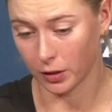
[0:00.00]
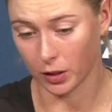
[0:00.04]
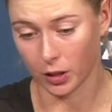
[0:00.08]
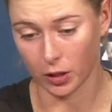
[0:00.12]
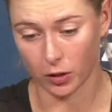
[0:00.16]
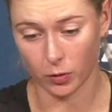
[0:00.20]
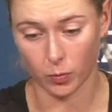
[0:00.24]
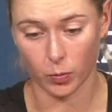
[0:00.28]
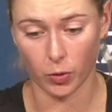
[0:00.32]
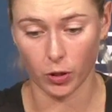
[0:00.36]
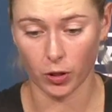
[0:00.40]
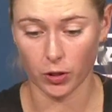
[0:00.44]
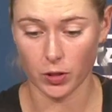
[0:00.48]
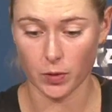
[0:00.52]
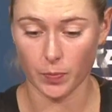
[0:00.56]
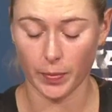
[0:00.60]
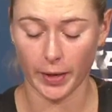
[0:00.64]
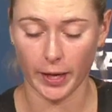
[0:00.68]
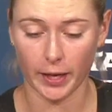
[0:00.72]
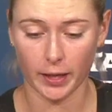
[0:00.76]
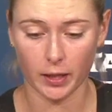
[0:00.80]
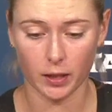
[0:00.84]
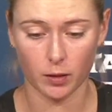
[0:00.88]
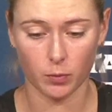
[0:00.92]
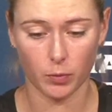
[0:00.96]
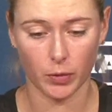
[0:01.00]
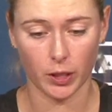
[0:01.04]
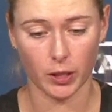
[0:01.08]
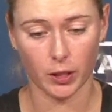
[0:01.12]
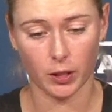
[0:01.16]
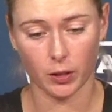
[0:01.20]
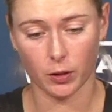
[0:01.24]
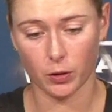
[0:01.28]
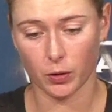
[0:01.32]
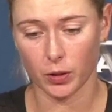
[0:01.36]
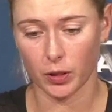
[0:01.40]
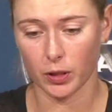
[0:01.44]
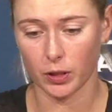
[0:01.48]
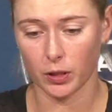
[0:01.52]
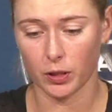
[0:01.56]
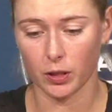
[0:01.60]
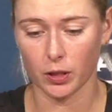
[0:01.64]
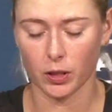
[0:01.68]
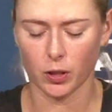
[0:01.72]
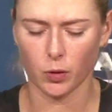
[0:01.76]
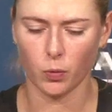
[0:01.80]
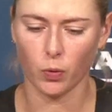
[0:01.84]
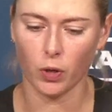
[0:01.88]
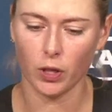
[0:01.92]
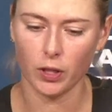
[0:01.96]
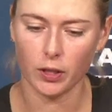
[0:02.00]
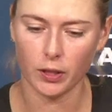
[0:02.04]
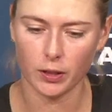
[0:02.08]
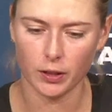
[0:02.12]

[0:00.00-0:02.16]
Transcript: lot of balls back and making you hit another one.